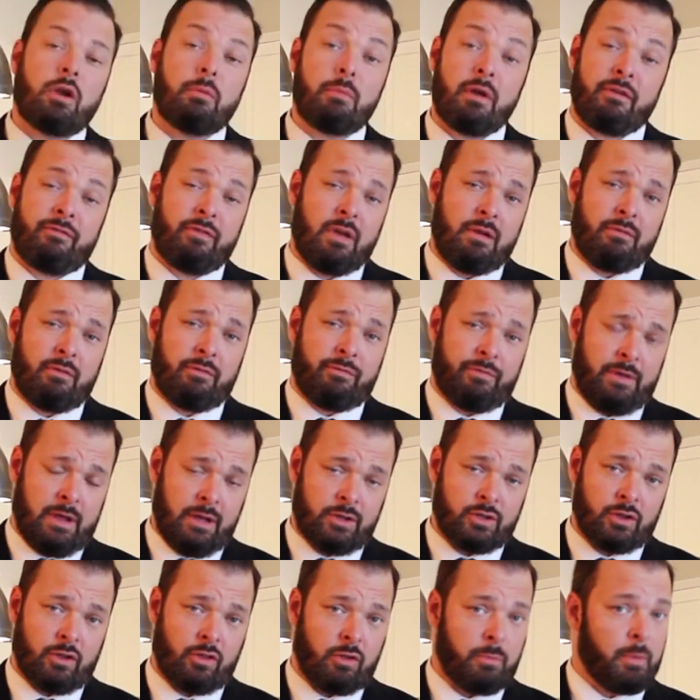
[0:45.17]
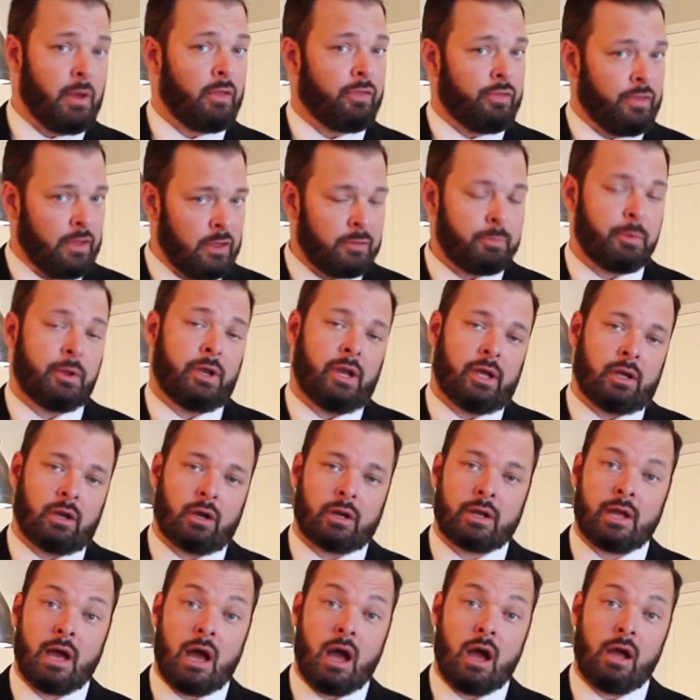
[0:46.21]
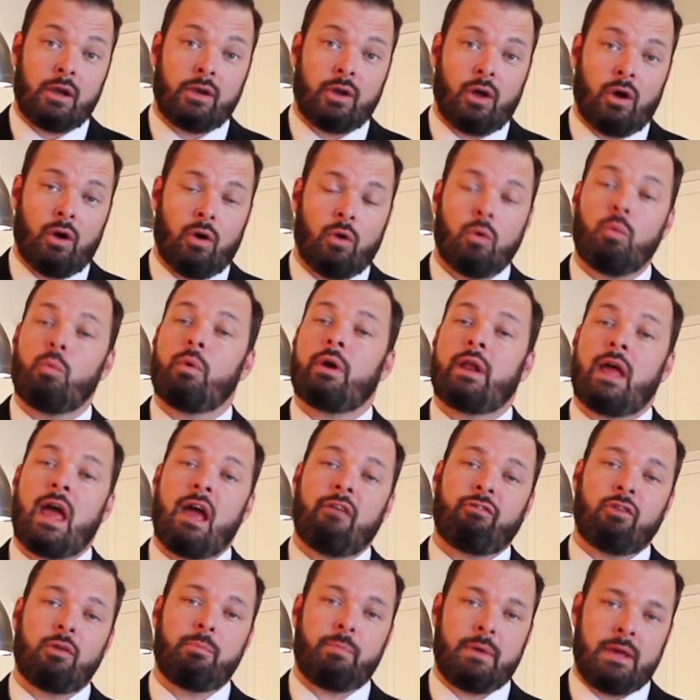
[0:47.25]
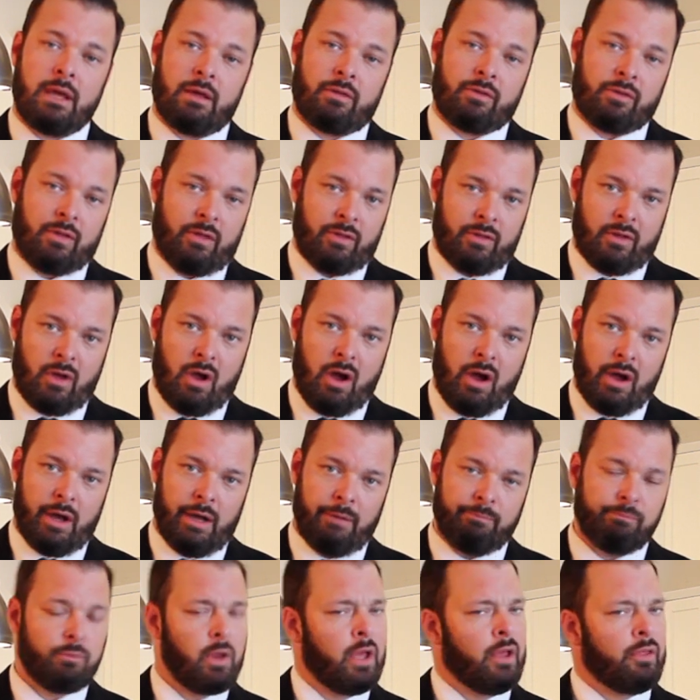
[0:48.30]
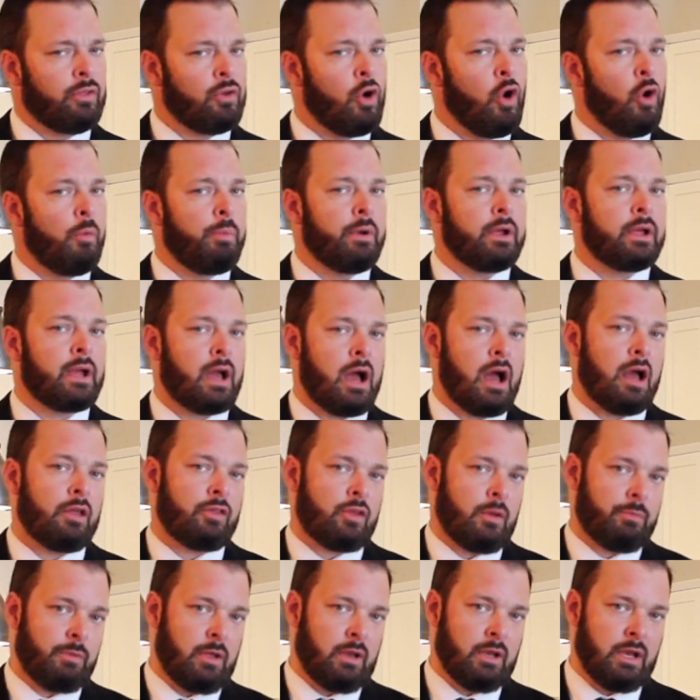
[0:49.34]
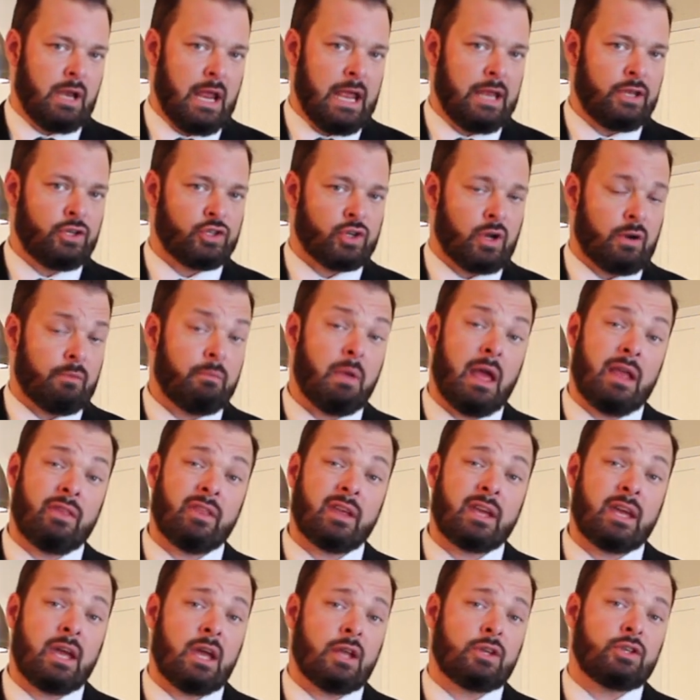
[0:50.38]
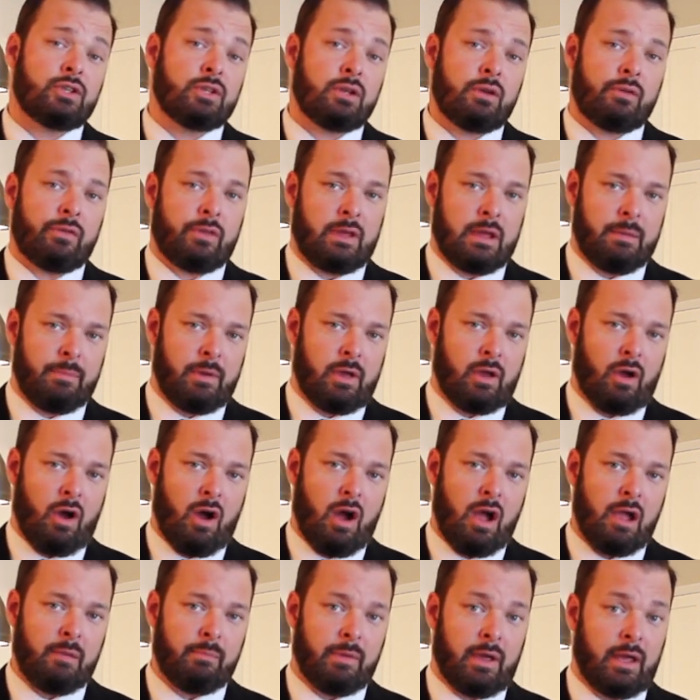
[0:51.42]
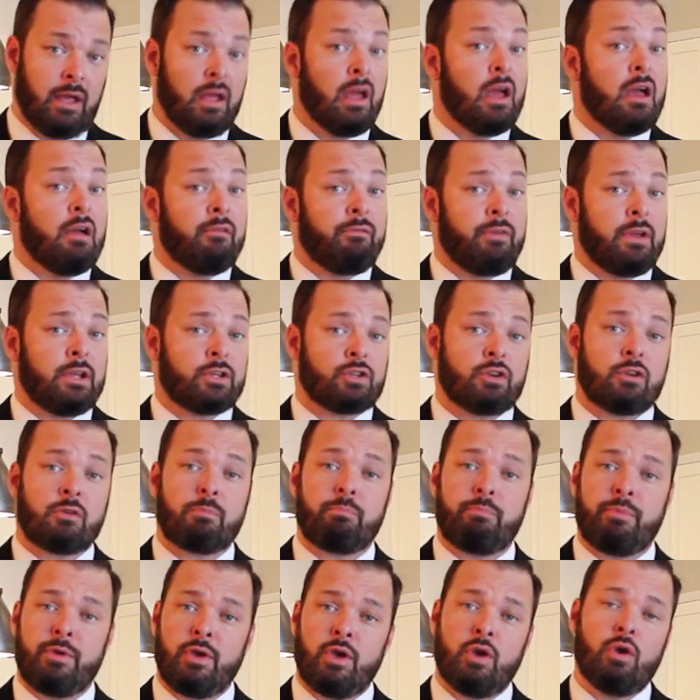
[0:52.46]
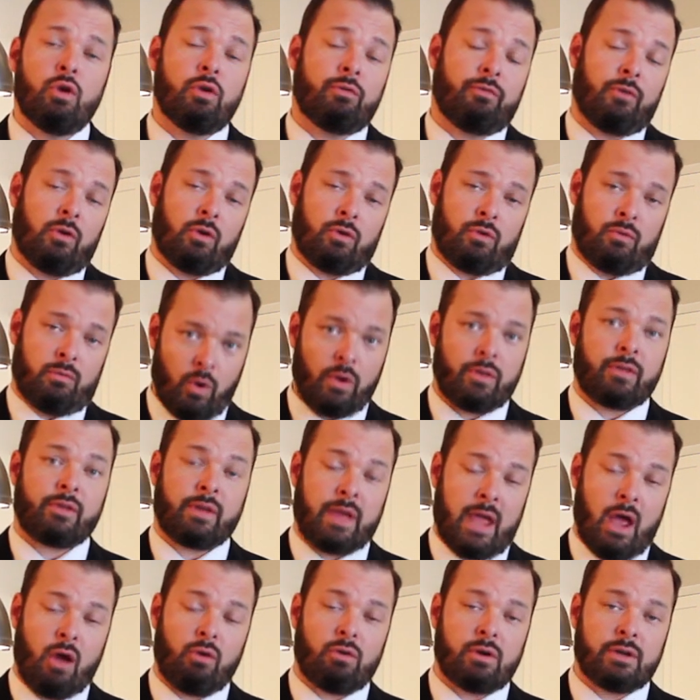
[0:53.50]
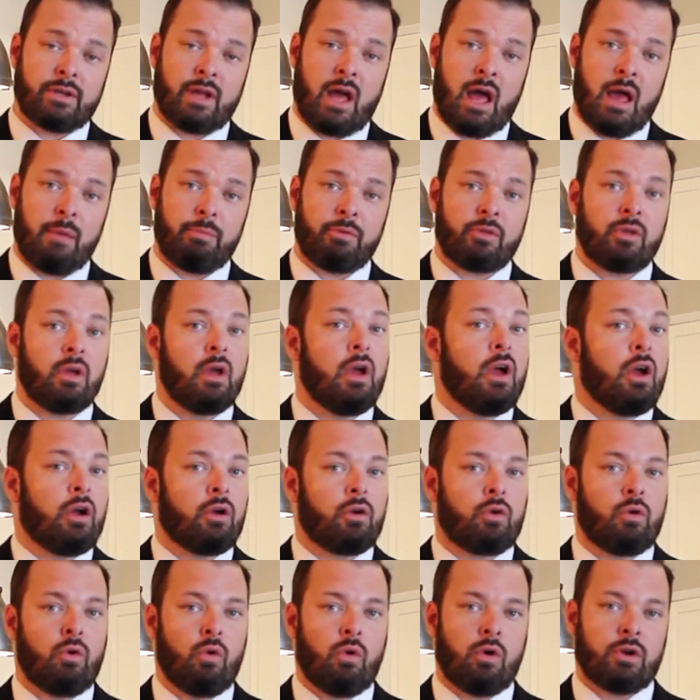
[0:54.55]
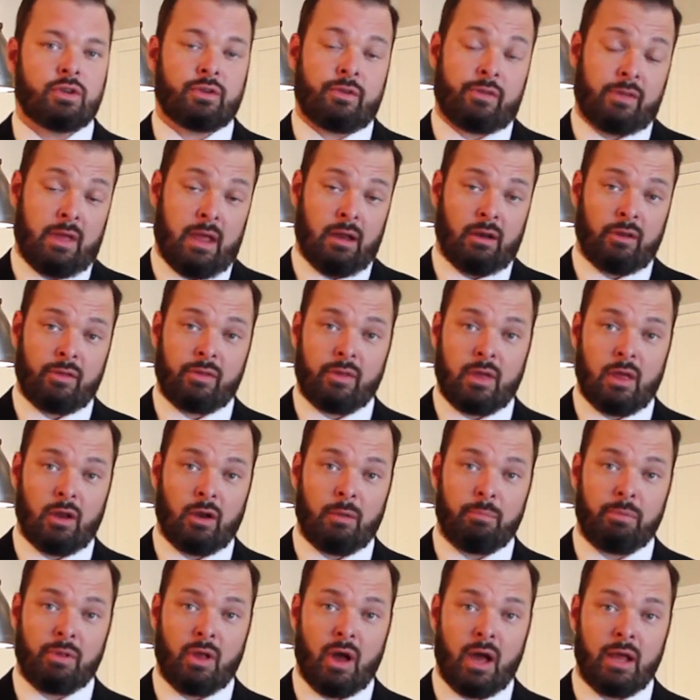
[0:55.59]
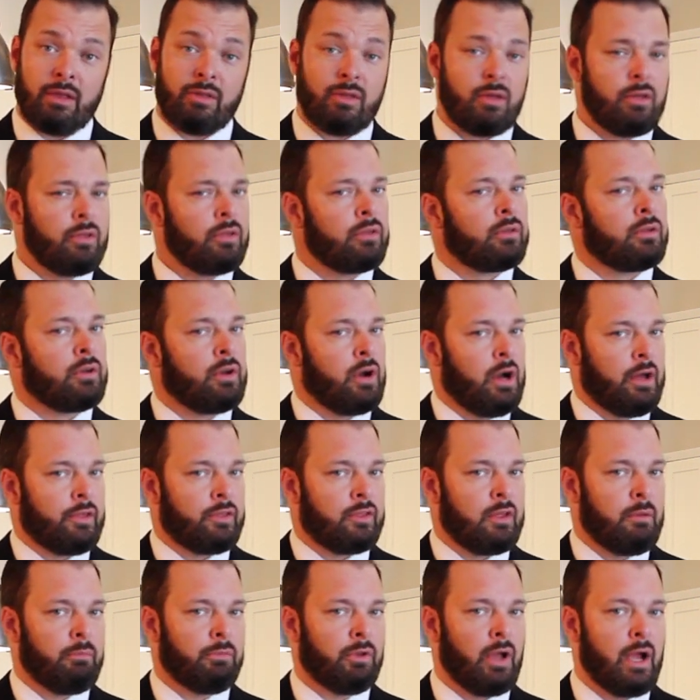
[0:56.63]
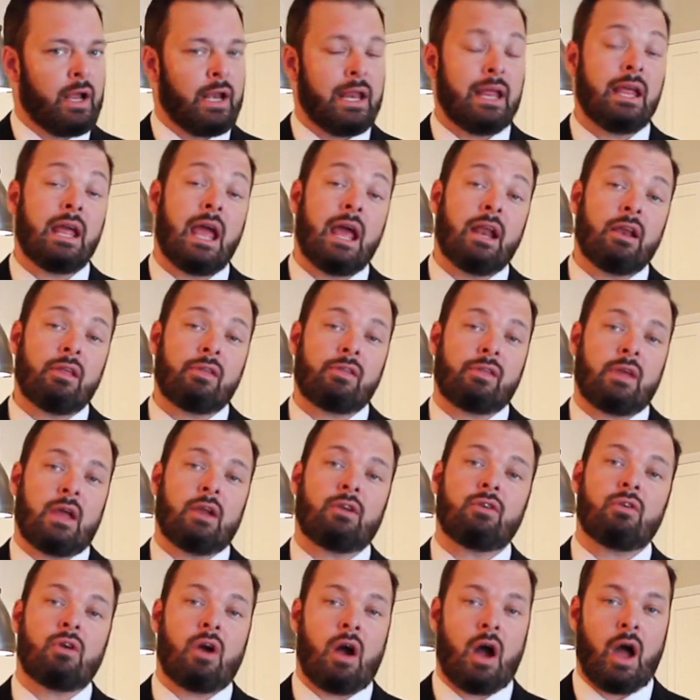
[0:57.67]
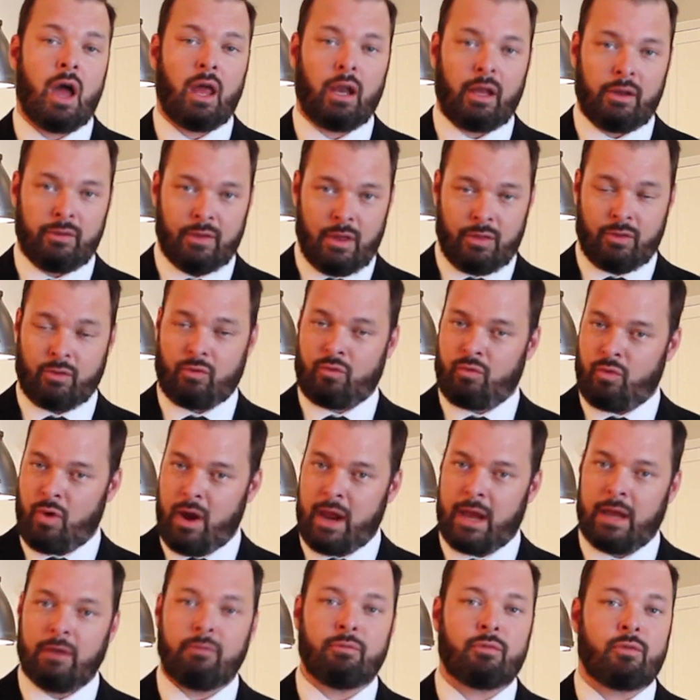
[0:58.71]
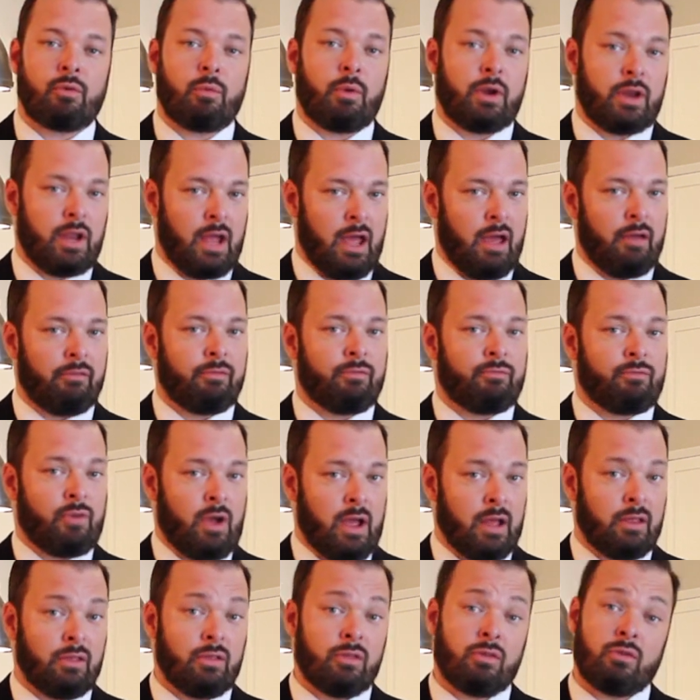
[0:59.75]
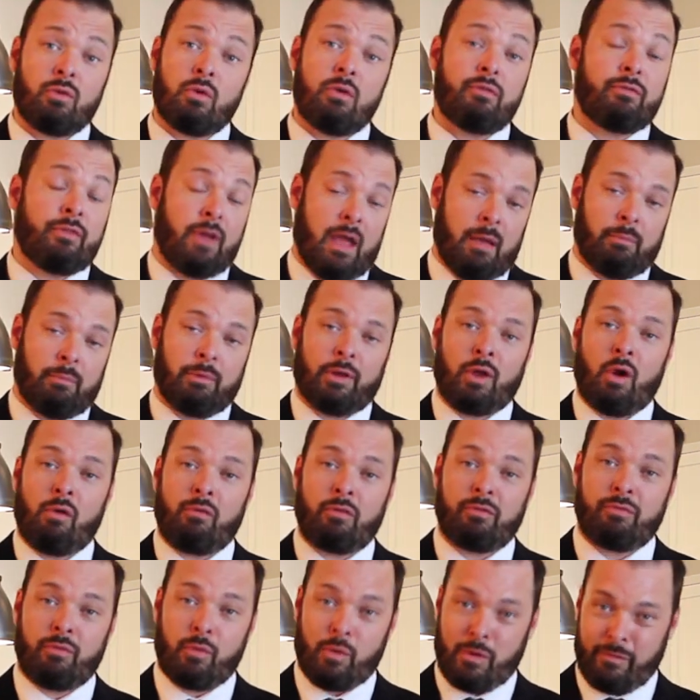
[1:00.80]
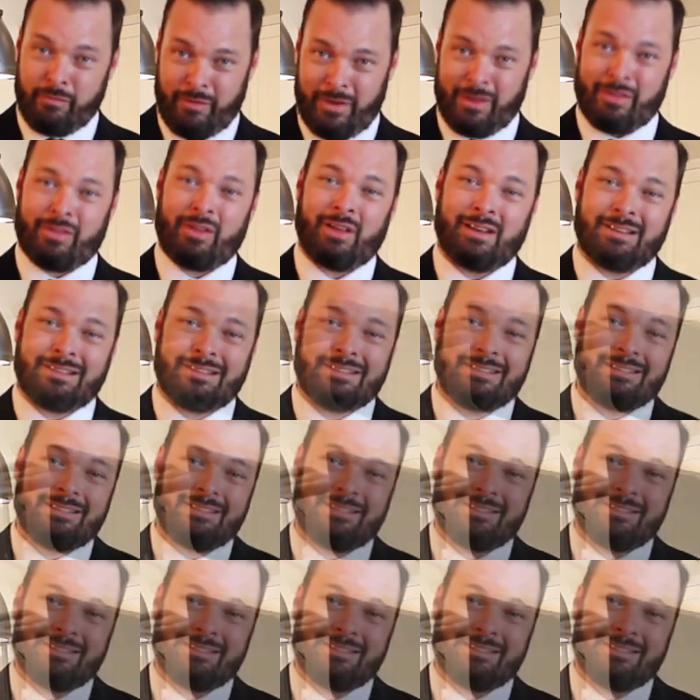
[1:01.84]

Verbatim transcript: So one of my favorite features about this particular condo would have to be its design. It's open concept in nature and the kitchen you see behind me features beautiful quartz countertops gorgeous stainless steel appliances, custom lighting, and a center island that's great for when you have friends or family over for a visit.